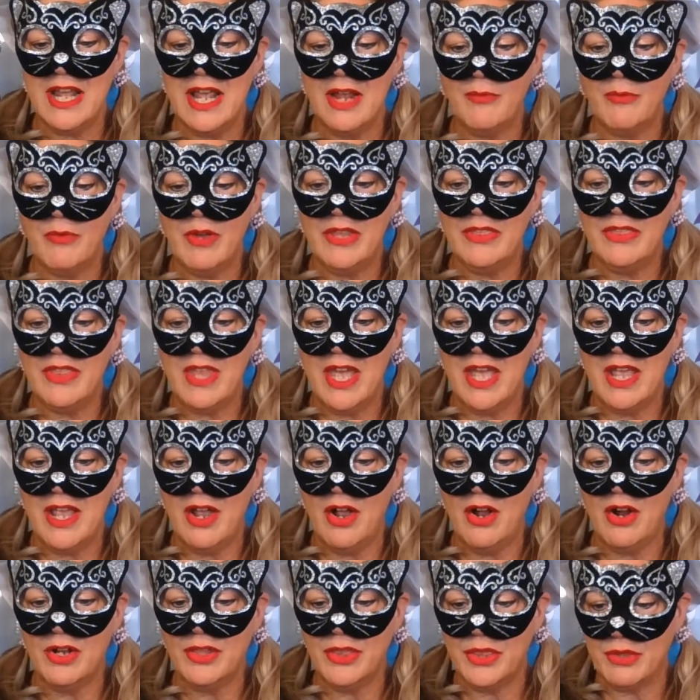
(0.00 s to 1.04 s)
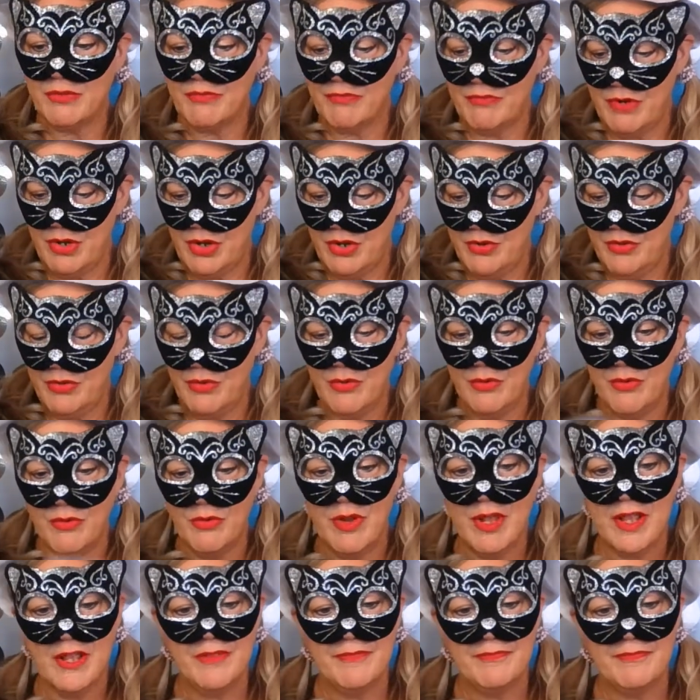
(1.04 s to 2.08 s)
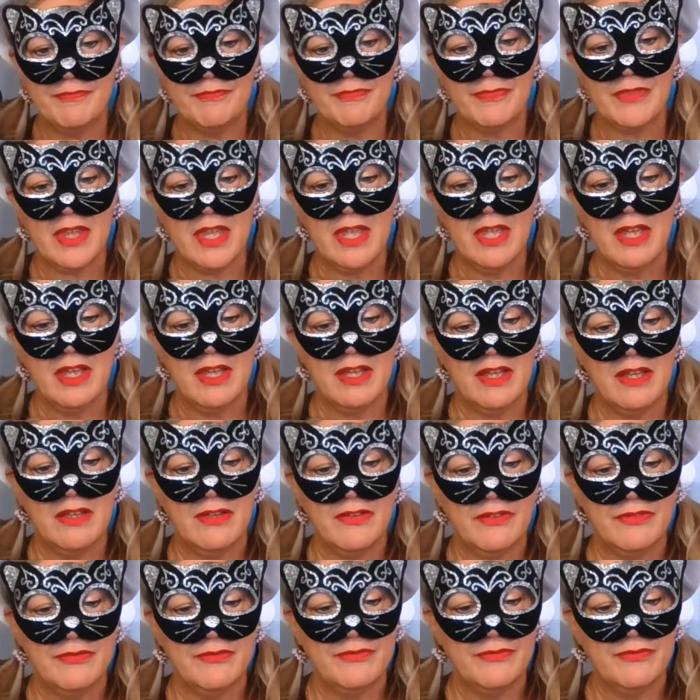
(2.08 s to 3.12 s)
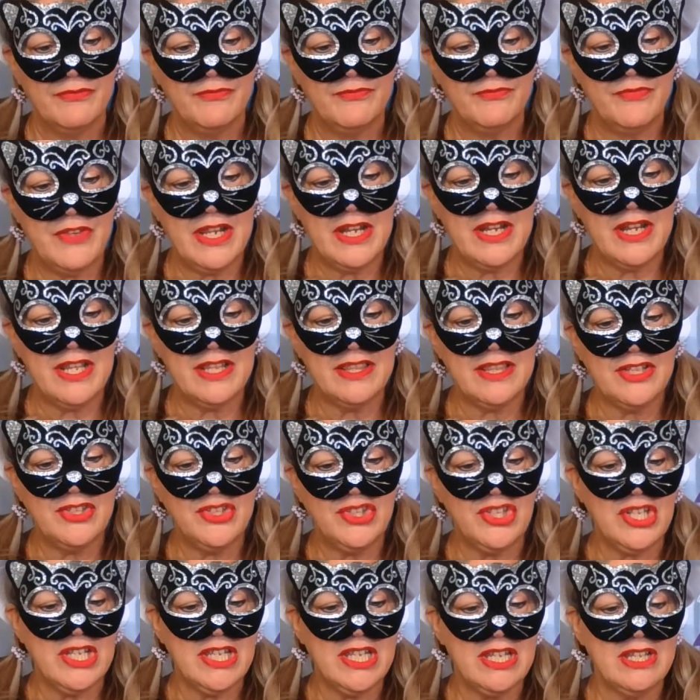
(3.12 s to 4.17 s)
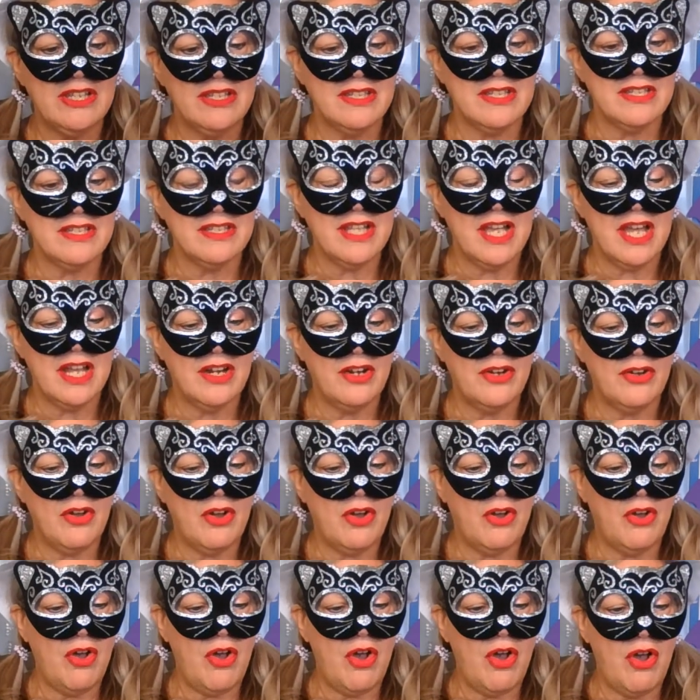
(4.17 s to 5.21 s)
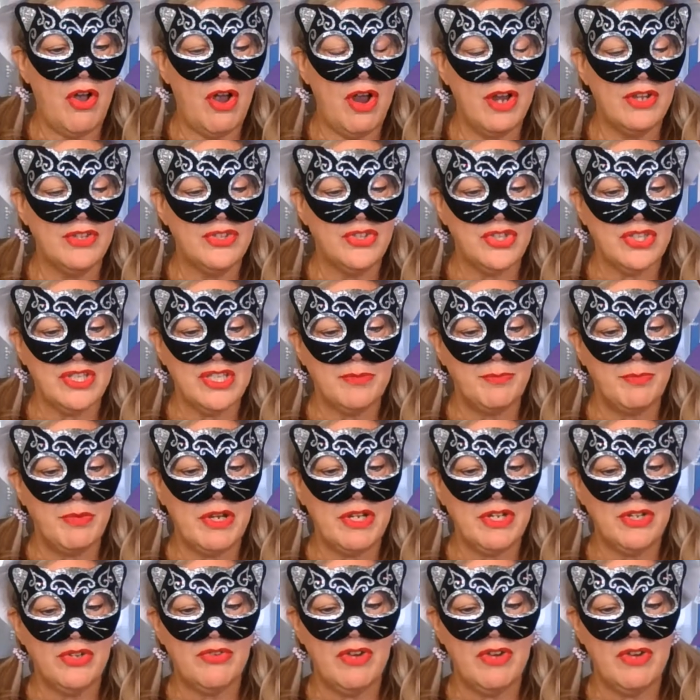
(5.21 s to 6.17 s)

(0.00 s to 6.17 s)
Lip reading: and when they are through, feeding the chickens is not at all hard. Just spread